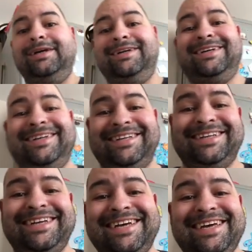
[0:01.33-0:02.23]
hello
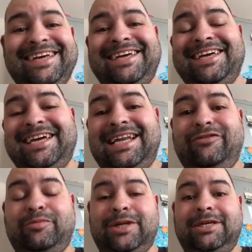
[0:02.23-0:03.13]

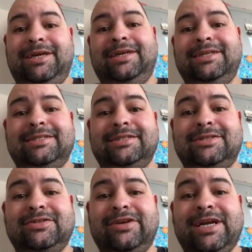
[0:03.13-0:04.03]
everybody, this is
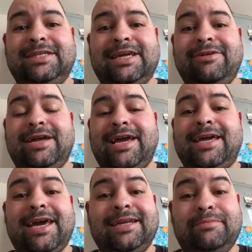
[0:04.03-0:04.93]
Craig Scarrett,
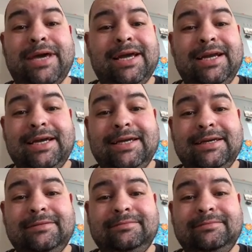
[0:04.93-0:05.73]
aka The Peg Leg.